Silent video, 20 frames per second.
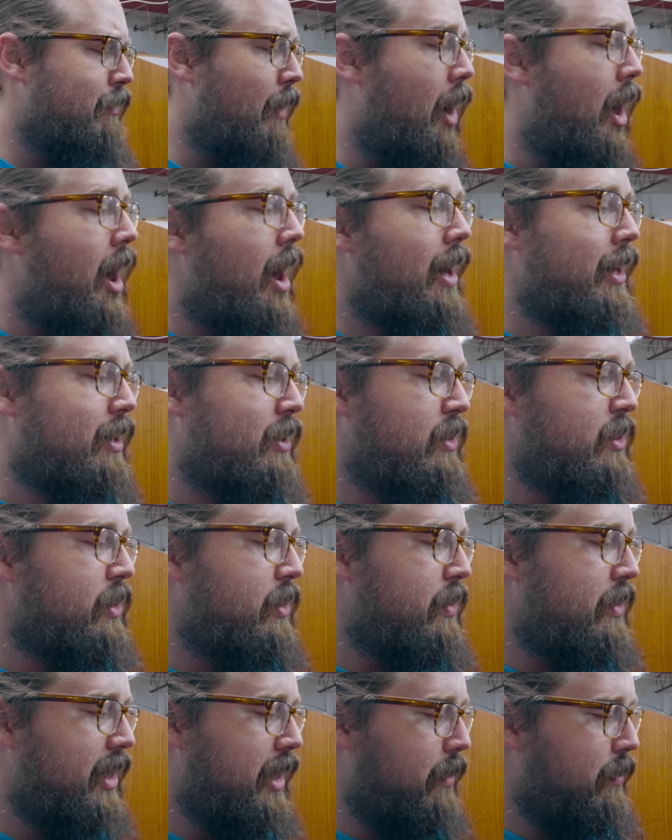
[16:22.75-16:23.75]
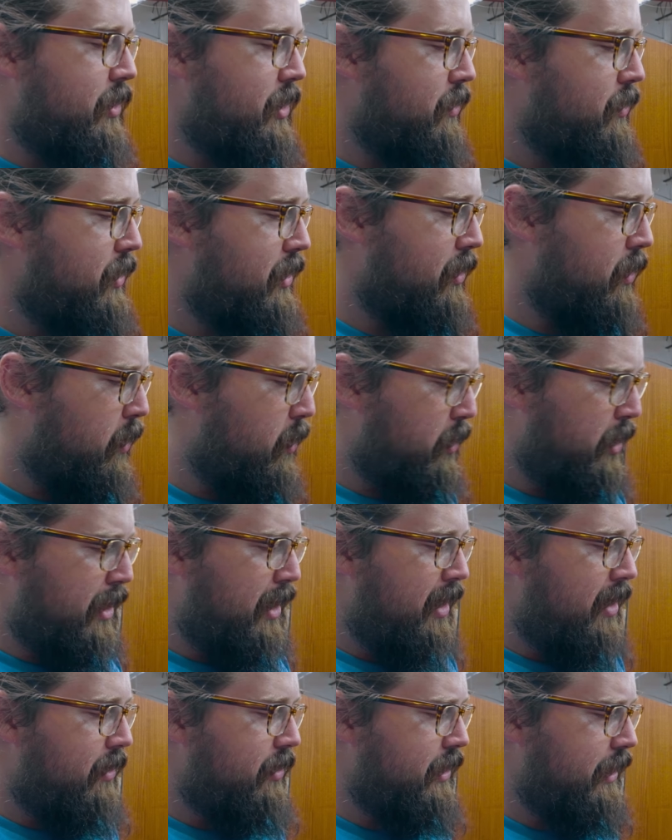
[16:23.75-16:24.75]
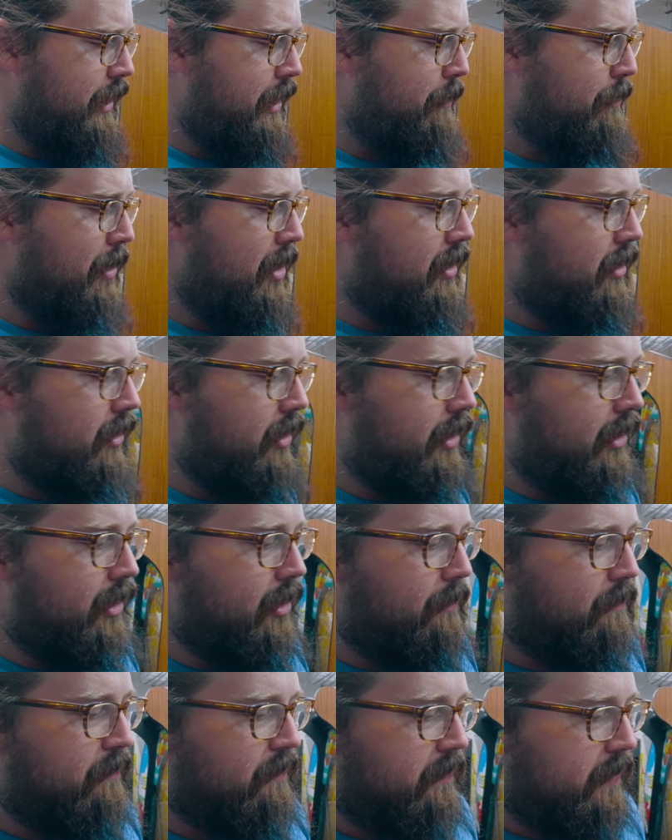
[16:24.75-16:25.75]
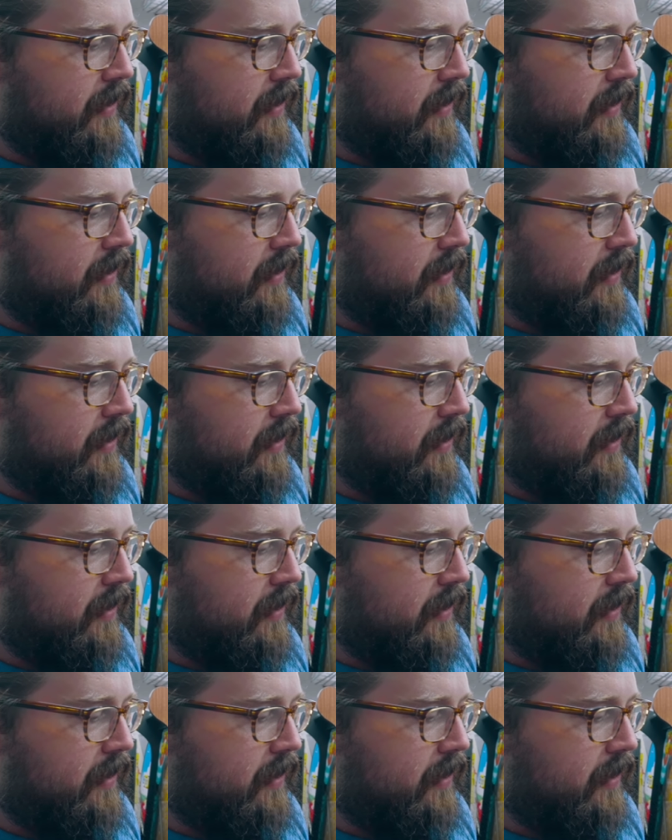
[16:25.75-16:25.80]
of hot glue that he was using to hold an LCD monitor in here.